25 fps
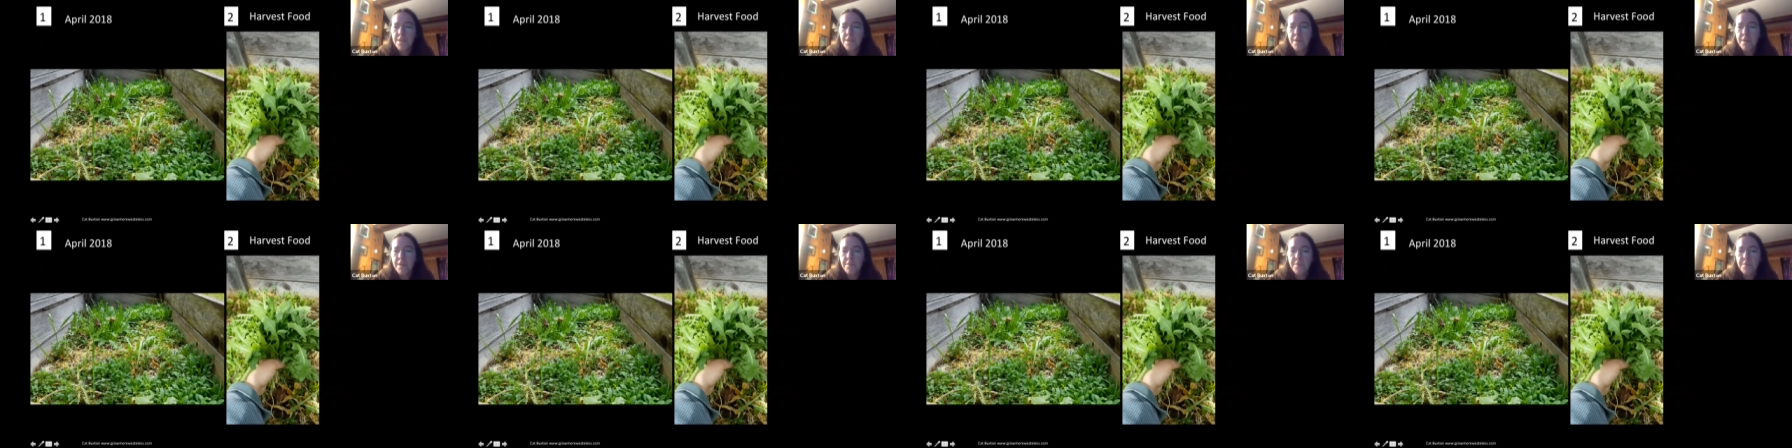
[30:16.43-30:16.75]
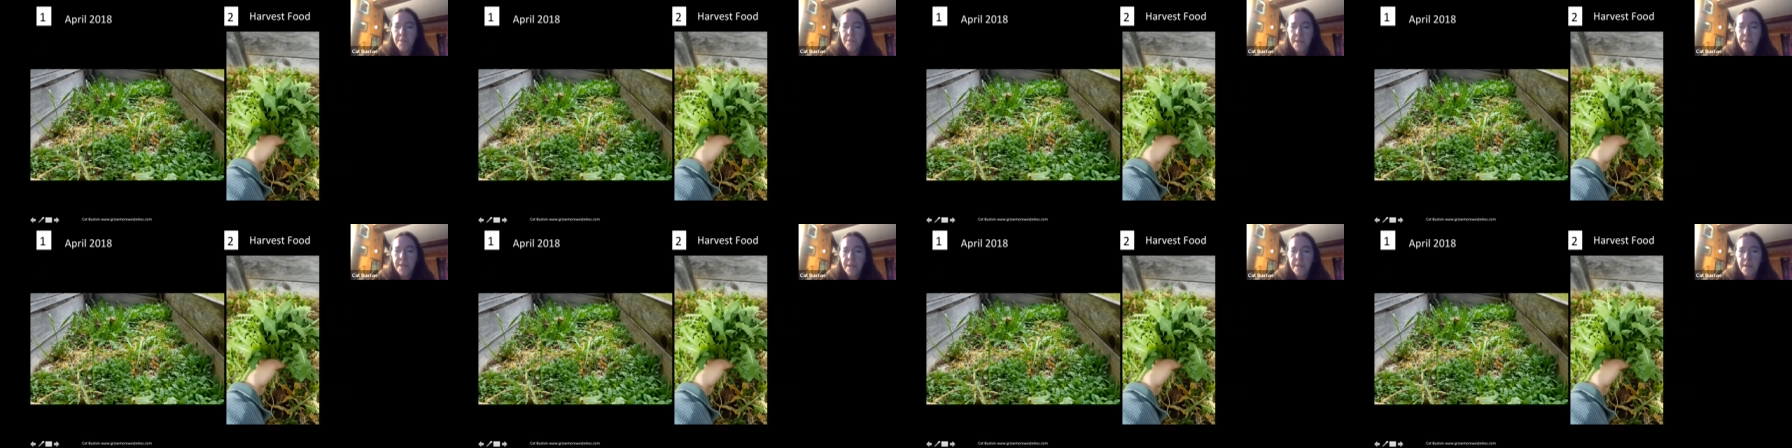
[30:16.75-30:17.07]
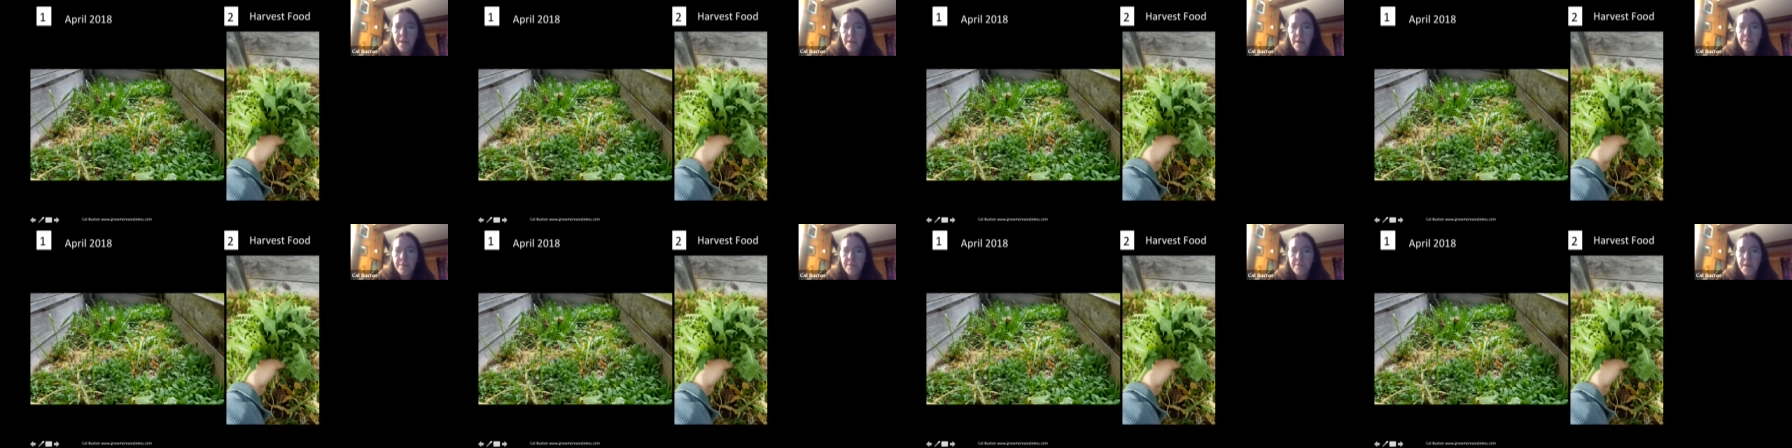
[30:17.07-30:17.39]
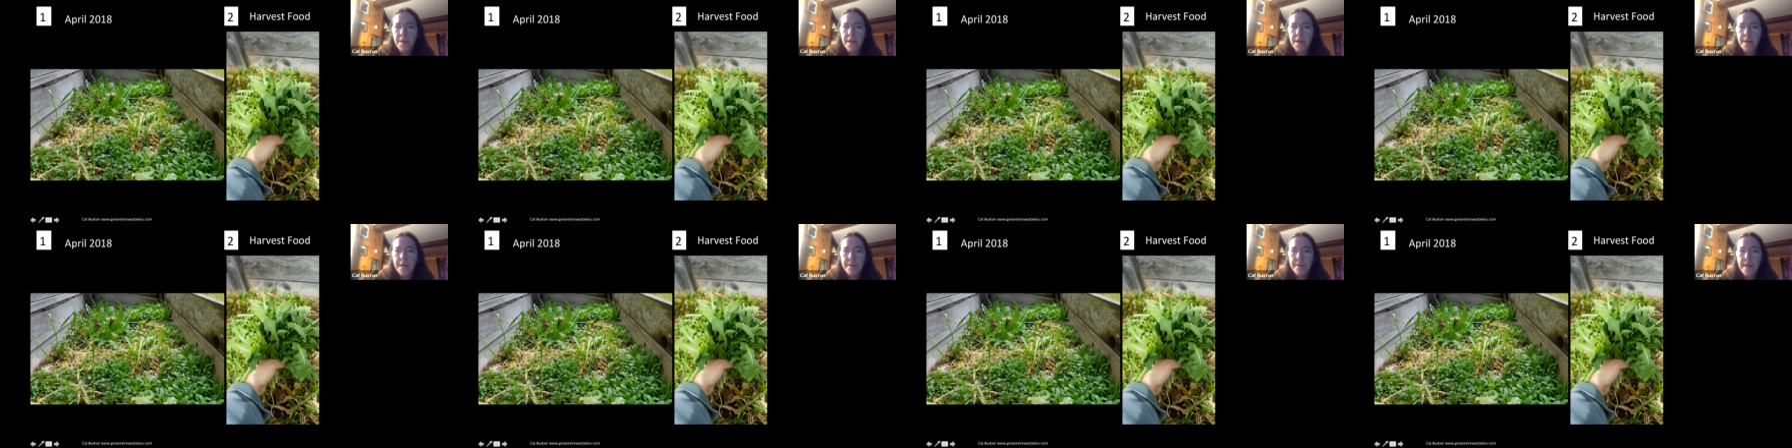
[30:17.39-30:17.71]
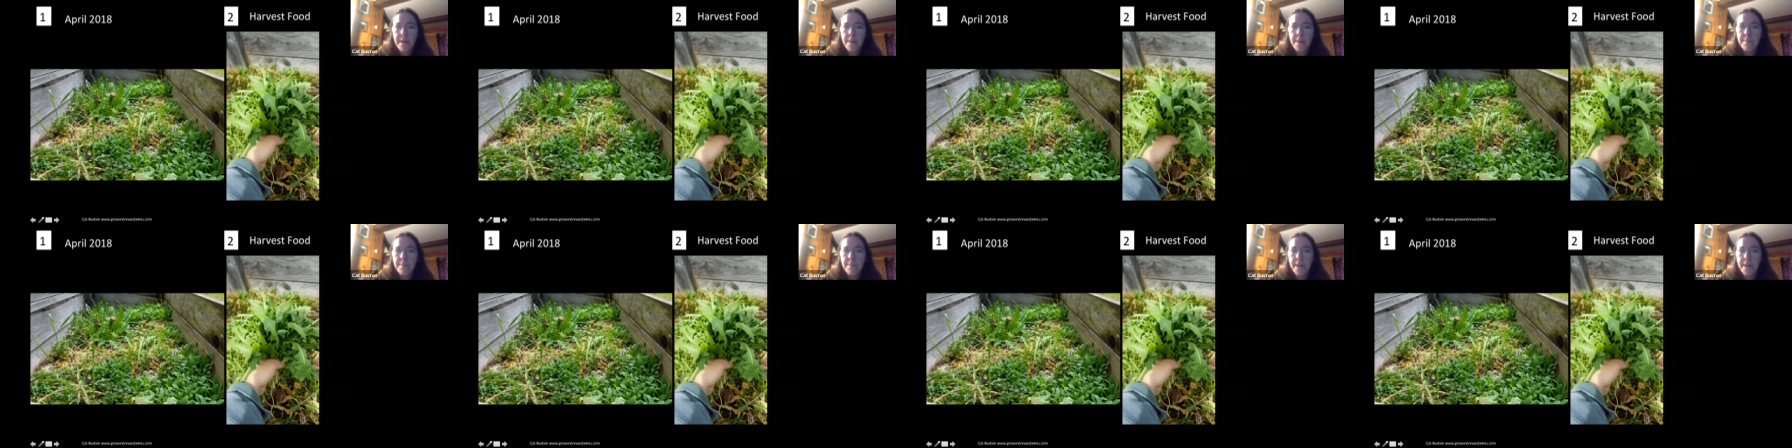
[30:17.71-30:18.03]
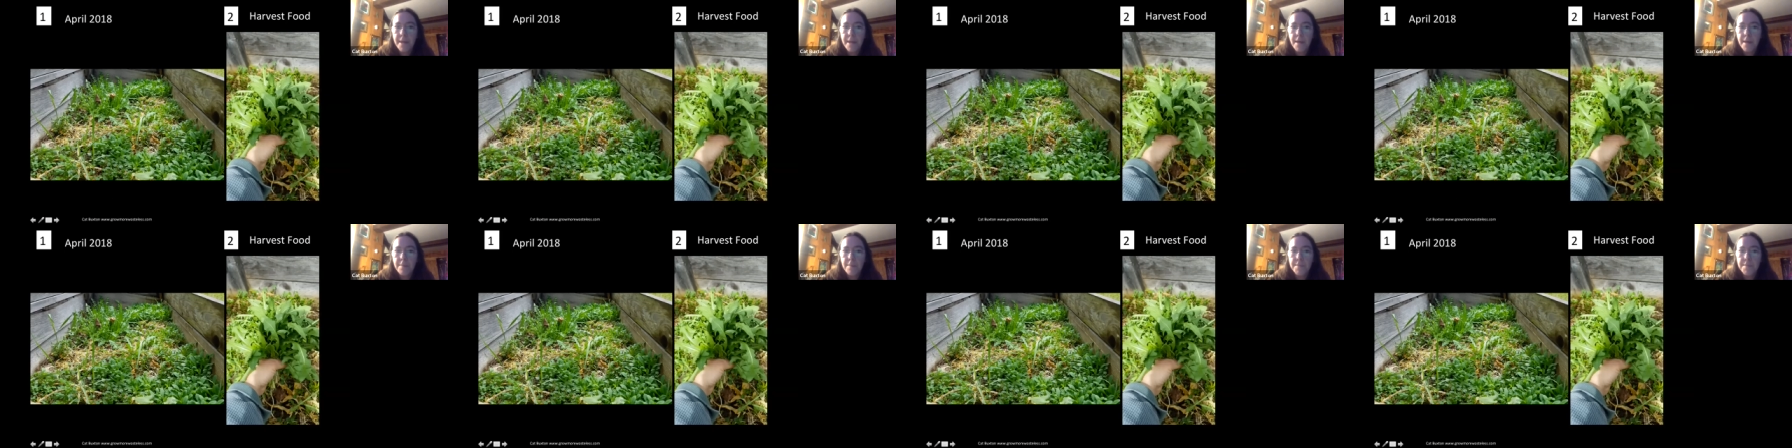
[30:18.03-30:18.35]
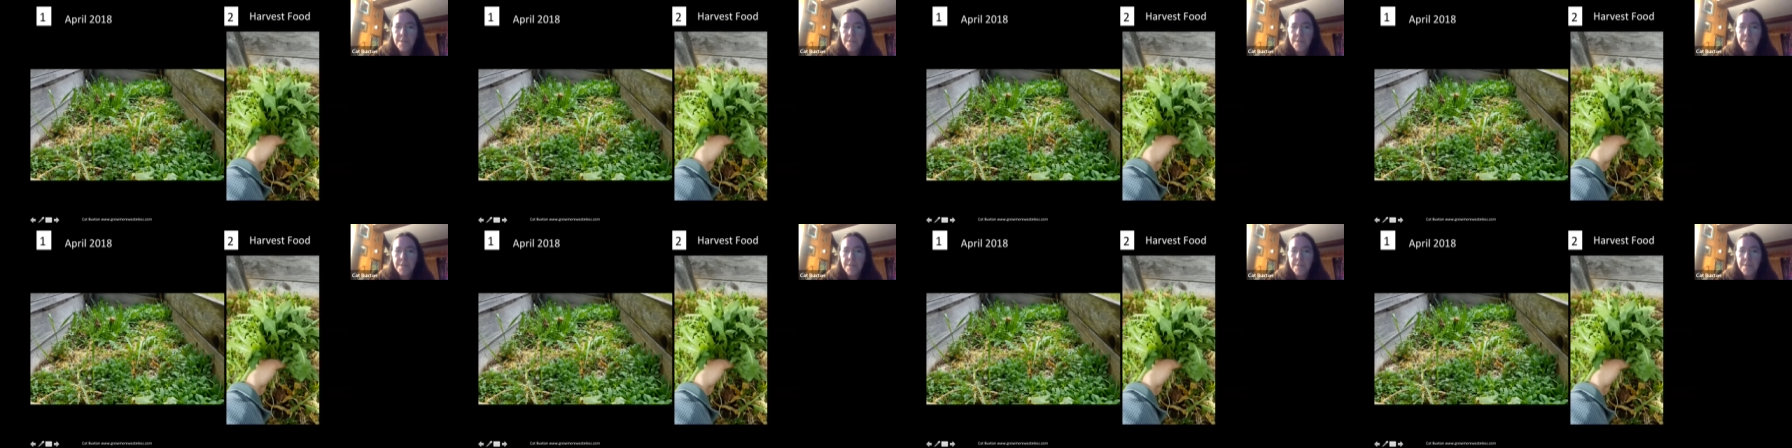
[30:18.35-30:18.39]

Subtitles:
of cutting that bed up.